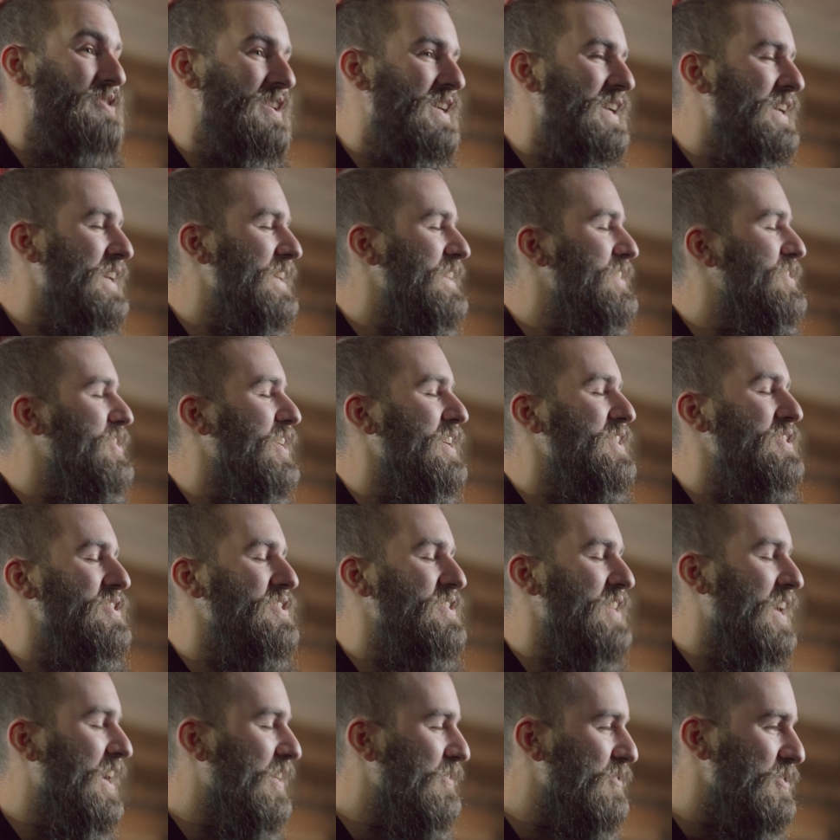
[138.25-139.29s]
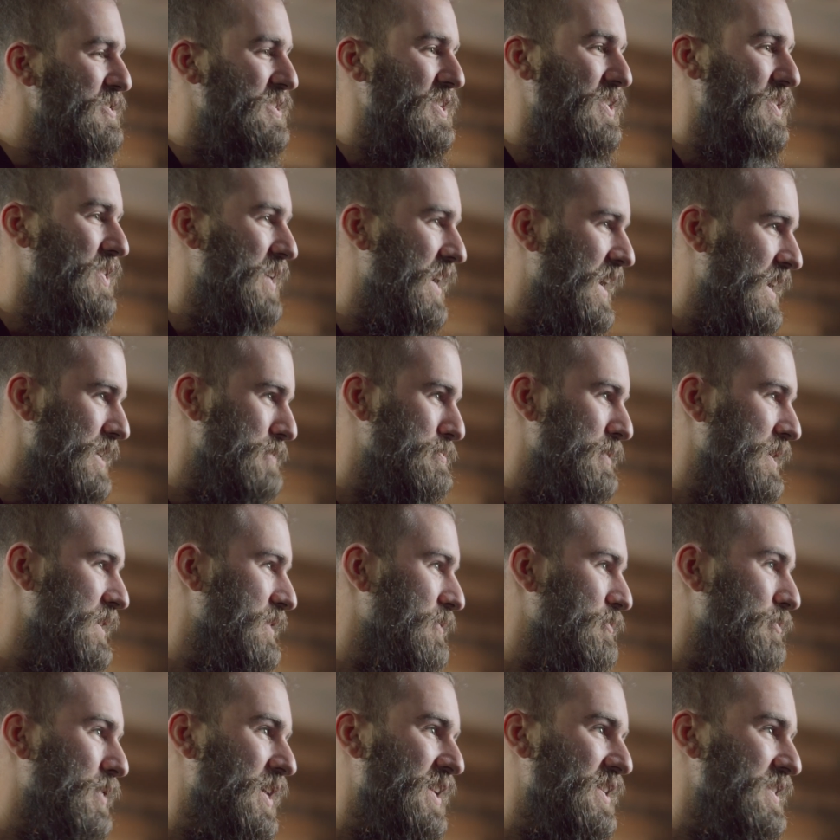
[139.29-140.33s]
Comes in, changes every single
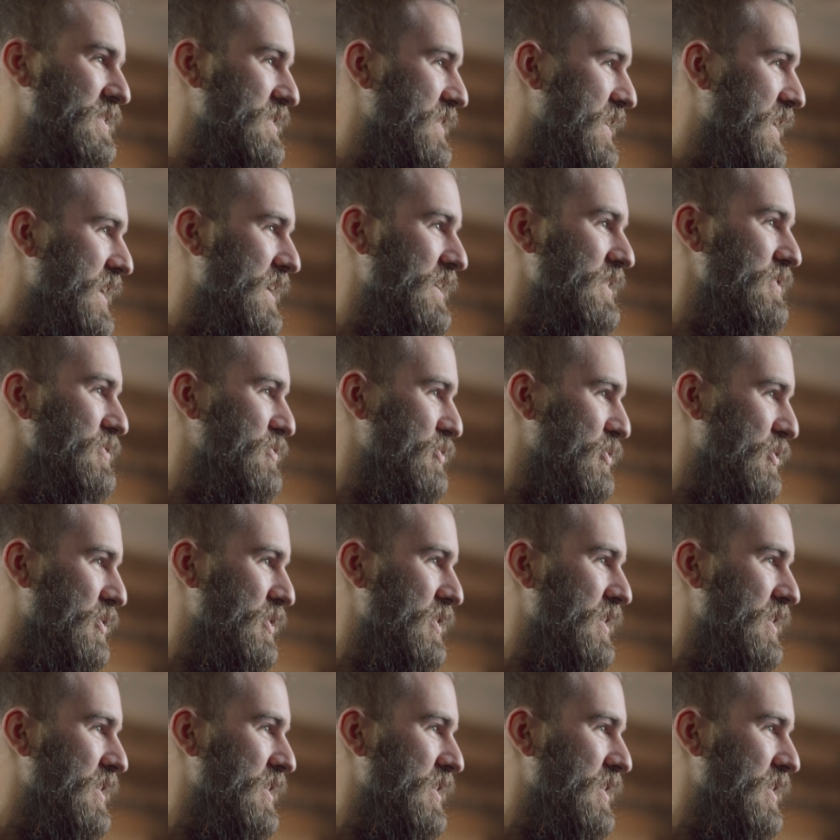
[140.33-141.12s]
aspect of my design and